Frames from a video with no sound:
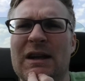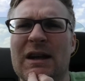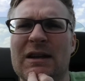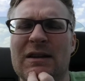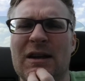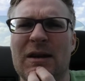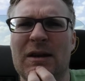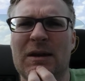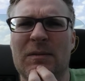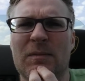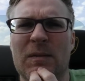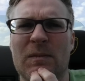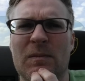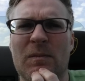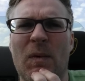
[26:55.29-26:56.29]

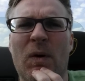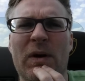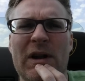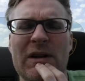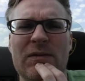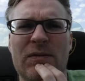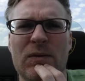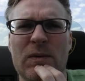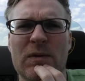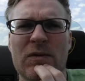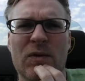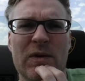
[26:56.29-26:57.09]
getting more influence,